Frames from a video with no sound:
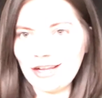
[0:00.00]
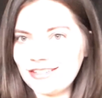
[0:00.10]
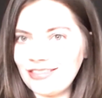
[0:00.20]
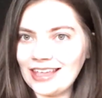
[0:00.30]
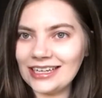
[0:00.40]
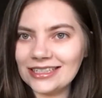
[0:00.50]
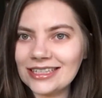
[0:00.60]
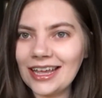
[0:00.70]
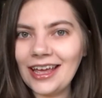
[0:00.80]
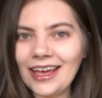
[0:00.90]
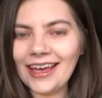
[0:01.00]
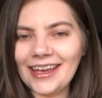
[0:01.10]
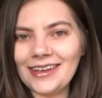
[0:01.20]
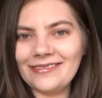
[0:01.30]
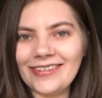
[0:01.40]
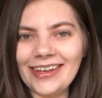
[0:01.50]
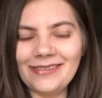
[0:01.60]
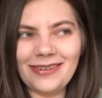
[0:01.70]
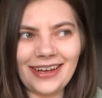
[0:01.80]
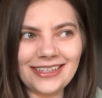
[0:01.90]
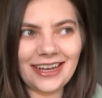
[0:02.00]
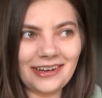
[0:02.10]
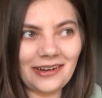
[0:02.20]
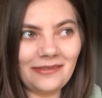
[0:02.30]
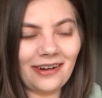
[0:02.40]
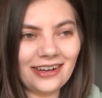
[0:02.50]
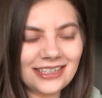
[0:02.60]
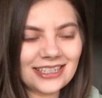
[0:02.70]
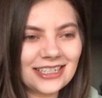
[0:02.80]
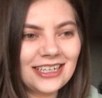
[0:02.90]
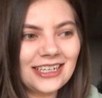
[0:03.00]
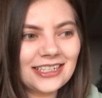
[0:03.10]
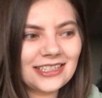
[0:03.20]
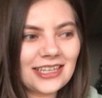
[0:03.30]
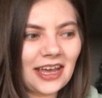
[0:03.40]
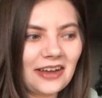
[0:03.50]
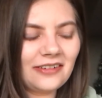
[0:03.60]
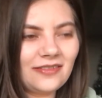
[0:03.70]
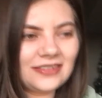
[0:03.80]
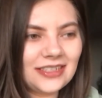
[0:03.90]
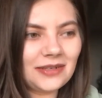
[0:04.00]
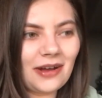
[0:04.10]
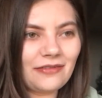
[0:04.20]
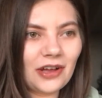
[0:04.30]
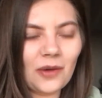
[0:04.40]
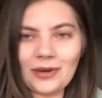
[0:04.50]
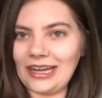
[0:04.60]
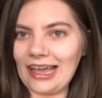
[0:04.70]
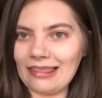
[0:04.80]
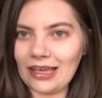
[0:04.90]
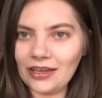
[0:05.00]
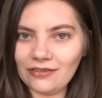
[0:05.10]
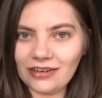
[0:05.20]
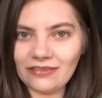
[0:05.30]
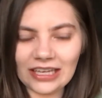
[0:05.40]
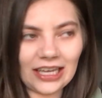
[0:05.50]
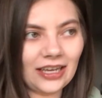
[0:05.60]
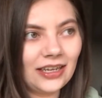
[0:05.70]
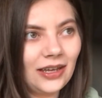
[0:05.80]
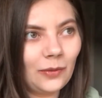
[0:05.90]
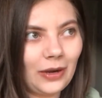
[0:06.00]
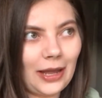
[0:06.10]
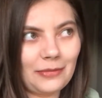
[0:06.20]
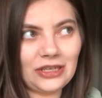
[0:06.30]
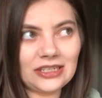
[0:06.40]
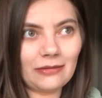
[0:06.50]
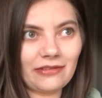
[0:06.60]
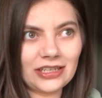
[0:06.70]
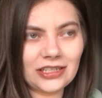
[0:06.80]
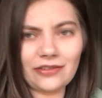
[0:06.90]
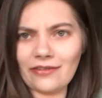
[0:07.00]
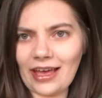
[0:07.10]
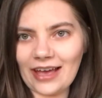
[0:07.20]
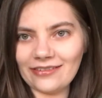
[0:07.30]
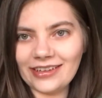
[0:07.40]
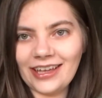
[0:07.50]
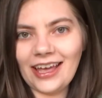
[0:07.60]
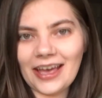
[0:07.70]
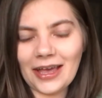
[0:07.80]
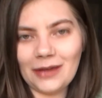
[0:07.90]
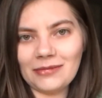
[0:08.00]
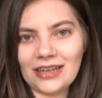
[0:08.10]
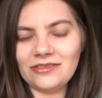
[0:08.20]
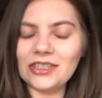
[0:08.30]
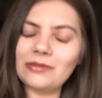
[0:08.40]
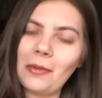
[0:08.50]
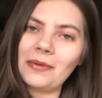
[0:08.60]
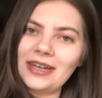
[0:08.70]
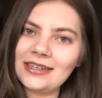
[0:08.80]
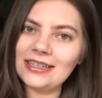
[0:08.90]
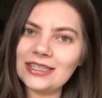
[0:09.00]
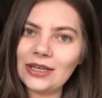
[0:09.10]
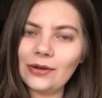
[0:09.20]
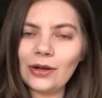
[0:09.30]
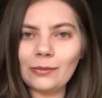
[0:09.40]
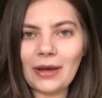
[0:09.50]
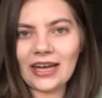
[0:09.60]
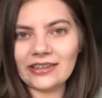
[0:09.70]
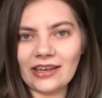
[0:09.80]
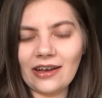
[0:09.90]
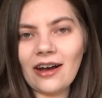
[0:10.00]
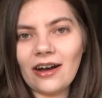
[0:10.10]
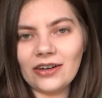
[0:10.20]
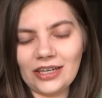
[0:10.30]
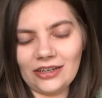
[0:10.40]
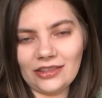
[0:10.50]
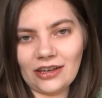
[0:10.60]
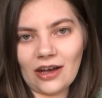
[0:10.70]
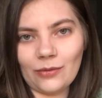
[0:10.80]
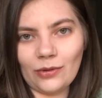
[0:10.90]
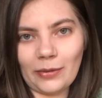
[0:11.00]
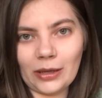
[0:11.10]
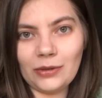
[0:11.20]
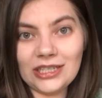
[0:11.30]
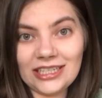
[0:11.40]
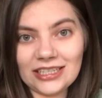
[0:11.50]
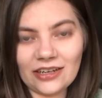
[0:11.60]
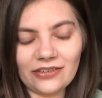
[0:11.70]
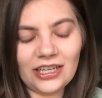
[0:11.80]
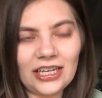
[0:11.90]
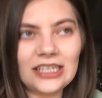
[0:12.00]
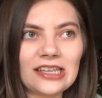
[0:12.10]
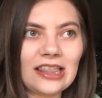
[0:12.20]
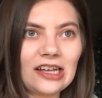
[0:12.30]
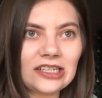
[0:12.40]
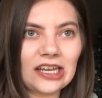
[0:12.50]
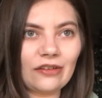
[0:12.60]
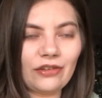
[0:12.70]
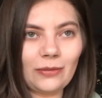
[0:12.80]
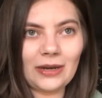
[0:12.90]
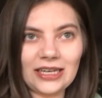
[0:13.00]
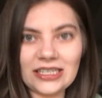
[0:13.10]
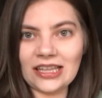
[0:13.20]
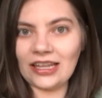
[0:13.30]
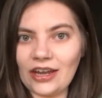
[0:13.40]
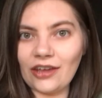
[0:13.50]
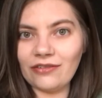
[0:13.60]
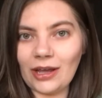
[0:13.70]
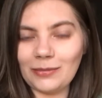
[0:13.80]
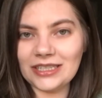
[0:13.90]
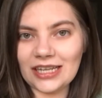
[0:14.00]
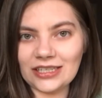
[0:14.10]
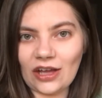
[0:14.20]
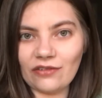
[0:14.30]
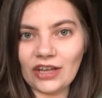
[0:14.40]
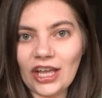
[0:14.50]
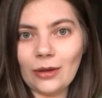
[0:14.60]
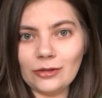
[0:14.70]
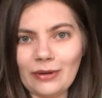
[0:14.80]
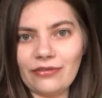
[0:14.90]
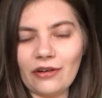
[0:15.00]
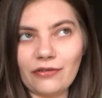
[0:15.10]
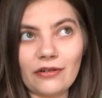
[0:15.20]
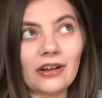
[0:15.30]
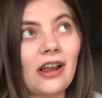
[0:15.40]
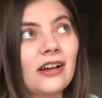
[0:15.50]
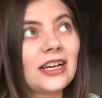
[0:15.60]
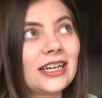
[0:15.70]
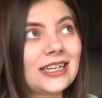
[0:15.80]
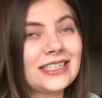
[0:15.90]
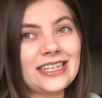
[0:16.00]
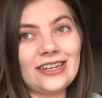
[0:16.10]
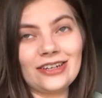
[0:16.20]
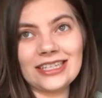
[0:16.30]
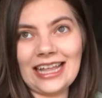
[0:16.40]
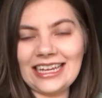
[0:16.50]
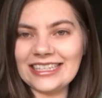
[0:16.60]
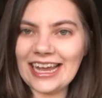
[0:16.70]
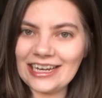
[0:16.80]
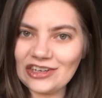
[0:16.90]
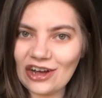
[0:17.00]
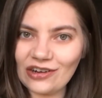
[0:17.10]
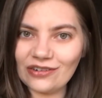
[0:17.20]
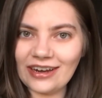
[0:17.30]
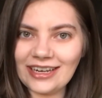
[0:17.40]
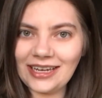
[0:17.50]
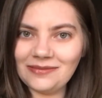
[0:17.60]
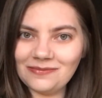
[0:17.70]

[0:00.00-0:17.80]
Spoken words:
loads of things, but I don't know what. So we'll see what I've forgotten when I get there. Hopefully Vicky will let me use some of her stuff if I have. I just remembered I need to unpack the car, unload the car with all my community stuff, so that'll take a few minutes, and then hopefully I'll be setting off before 4 o'clock, because it looks like it's getting dark already.